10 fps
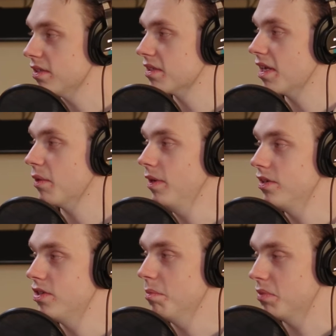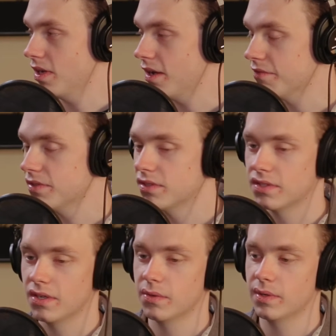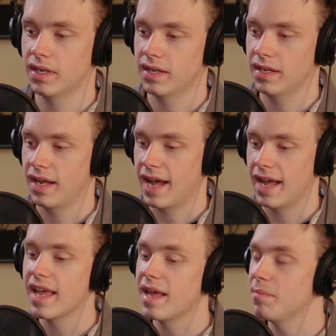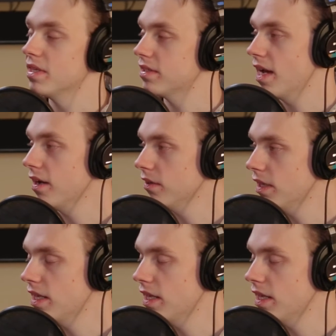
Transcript: It's kind of where it jumps off. So I had missed out.